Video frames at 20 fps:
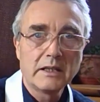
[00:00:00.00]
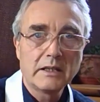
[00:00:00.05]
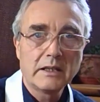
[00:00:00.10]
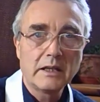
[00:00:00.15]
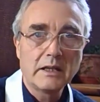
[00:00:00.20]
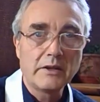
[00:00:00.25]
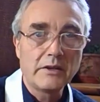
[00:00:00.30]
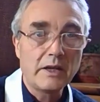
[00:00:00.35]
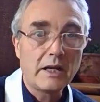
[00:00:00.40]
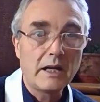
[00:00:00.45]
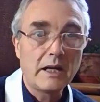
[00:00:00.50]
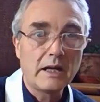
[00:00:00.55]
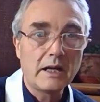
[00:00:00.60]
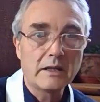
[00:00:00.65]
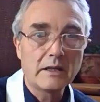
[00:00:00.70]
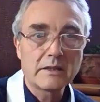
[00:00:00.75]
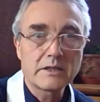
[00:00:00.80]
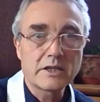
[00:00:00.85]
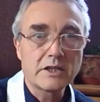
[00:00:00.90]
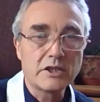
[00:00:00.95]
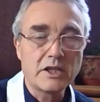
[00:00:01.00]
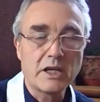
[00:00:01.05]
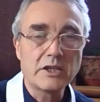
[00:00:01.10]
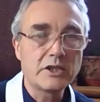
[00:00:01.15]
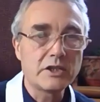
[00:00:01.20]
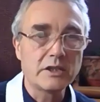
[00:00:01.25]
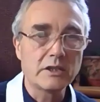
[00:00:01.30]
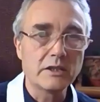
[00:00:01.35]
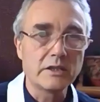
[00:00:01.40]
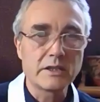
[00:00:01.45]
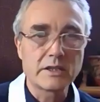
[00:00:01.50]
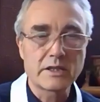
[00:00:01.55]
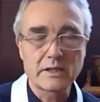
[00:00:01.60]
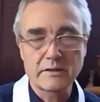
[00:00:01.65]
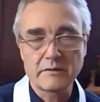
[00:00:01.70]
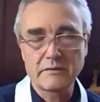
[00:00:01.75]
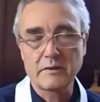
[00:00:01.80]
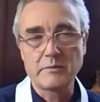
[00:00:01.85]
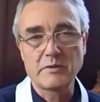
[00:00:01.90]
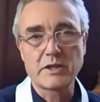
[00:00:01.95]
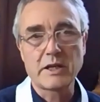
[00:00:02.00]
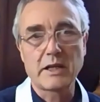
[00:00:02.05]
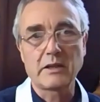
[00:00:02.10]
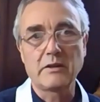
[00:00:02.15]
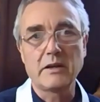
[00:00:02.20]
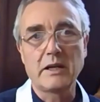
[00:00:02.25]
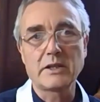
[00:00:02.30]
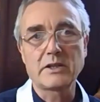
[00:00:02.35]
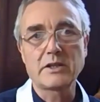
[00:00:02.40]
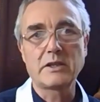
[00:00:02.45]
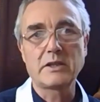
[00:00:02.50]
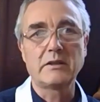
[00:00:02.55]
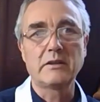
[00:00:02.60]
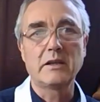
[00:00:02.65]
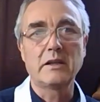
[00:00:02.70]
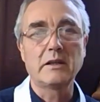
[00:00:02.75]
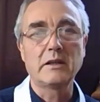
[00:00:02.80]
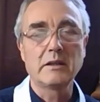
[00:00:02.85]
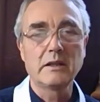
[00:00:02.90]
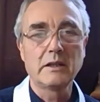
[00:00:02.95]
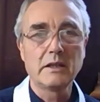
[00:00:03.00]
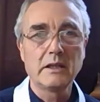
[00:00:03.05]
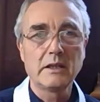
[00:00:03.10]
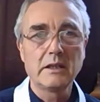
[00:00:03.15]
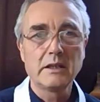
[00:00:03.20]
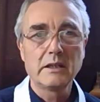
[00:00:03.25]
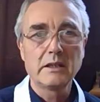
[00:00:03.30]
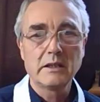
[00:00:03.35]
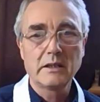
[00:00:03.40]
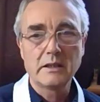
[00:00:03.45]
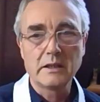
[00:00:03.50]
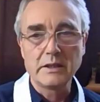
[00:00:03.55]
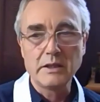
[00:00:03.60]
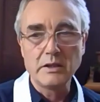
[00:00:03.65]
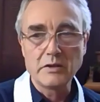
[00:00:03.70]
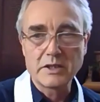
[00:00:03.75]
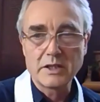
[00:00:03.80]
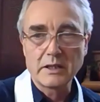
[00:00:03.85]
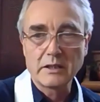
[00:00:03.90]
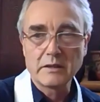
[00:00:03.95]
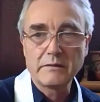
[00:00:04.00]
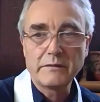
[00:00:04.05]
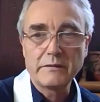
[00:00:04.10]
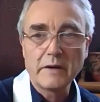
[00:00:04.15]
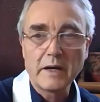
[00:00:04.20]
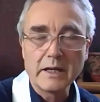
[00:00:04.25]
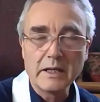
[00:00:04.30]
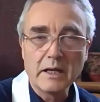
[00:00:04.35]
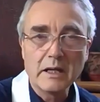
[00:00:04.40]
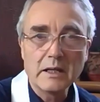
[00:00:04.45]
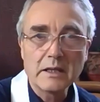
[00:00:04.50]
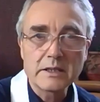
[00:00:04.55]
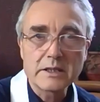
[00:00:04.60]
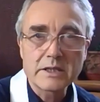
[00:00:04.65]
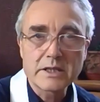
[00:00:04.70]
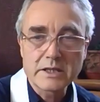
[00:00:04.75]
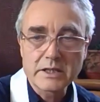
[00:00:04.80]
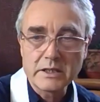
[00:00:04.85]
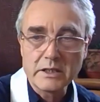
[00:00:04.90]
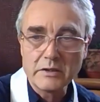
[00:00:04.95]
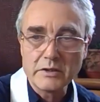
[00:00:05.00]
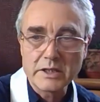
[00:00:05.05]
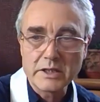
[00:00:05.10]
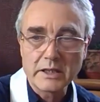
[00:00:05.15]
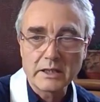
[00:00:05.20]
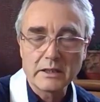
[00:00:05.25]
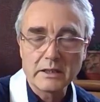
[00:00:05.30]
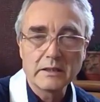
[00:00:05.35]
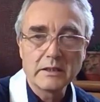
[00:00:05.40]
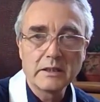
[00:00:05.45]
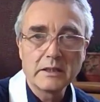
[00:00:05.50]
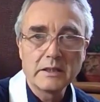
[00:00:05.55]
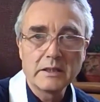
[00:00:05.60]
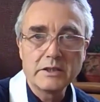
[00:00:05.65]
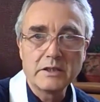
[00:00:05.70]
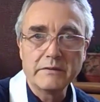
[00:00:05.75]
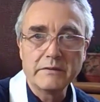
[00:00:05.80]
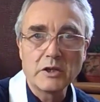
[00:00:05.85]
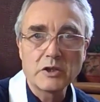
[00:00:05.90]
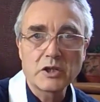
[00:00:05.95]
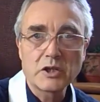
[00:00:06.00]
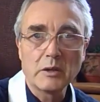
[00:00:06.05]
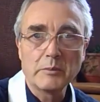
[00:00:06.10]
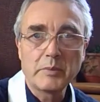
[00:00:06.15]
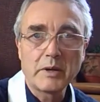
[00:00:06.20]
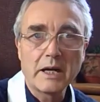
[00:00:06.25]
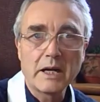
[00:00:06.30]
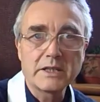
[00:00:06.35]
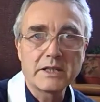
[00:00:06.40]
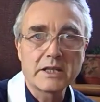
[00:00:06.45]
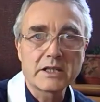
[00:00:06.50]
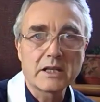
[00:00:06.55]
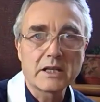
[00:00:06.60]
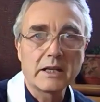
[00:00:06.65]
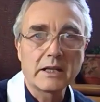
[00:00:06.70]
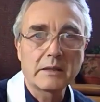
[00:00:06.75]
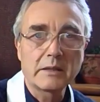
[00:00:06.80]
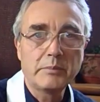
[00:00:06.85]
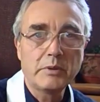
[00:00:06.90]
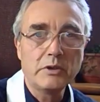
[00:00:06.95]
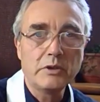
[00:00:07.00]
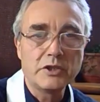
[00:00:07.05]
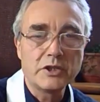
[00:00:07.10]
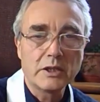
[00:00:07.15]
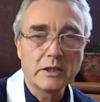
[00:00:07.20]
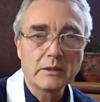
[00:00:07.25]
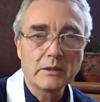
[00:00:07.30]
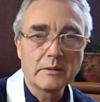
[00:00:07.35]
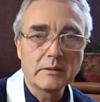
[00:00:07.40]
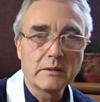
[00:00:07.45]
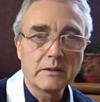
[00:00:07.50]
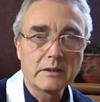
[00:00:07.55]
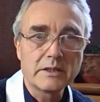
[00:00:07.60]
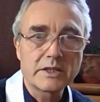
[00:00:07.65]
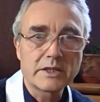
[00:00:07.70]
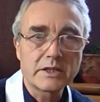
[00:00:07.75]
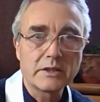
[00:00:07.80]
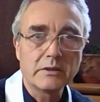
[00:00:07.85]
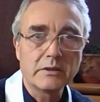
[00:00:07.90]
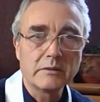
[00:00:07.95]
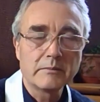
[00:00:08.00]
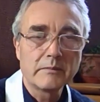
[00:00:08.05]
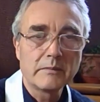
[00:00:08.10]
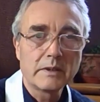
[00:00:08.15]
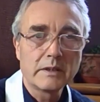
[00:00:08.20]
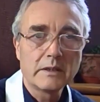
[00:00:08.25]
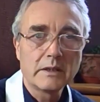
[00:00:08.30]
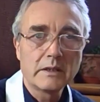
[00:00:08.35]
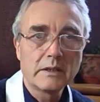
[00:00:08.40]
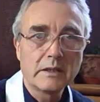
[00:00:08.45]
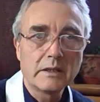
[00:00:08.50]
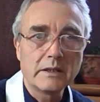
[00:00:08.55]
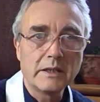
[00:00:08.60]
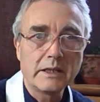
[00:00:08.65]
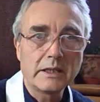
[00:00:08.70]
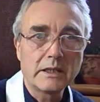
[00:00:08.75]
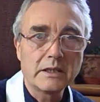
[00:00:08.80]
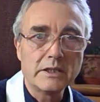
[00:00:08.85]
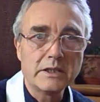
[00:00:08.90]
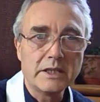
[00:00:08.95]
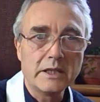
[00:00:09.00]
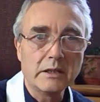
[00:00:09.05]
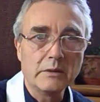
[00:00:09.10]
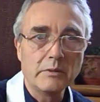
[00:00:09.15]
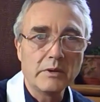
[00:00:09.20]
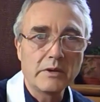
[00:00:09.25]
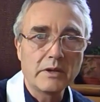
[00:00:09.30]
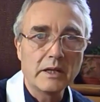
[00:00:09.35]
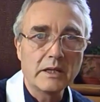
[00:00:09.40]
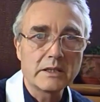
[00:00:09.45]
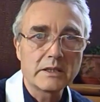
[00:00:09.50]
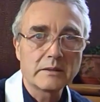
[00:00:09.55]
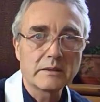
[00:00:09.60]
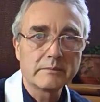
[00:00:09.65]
And their suggestions from Sangharakshita are using the fine arts, using devotional practice like puja and so on, and they can deal with that.